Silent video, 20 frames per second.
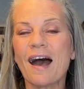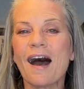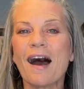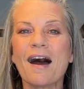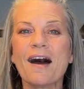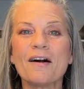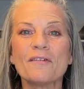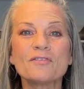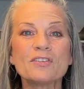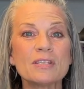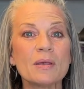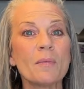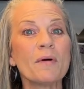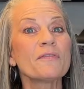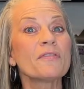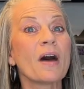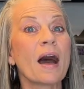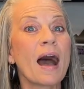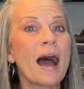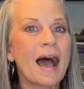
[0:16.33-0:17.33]
of some of
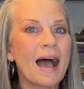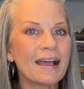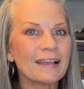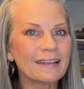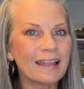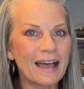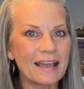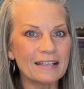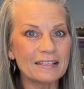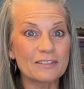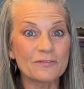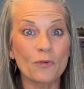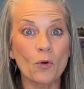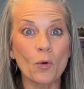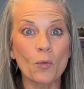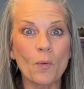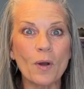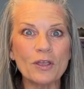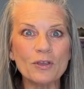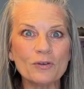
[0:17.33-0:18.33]
the highlights for
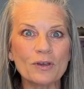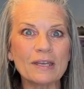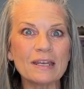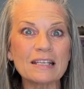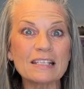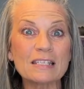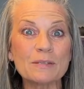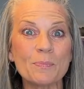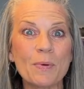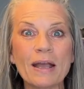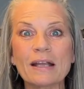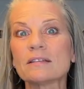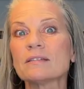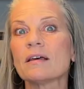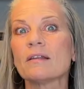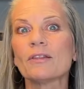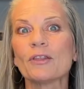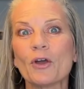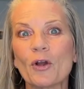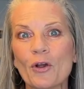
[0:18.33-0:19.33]
what you can expect to
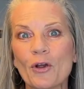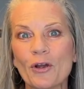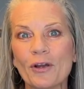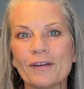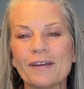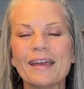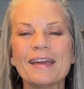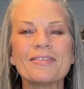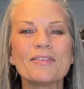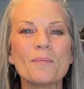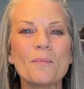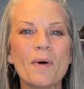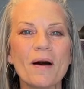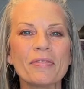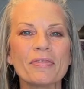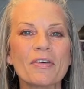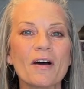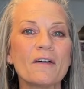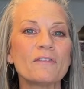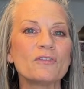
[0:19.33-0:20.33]
learn in the
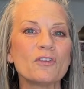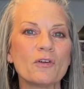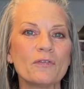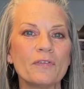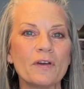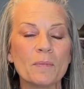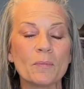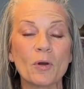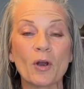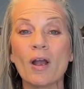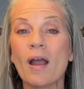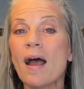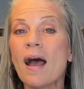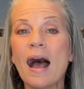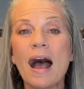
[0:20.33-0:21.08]
month of November.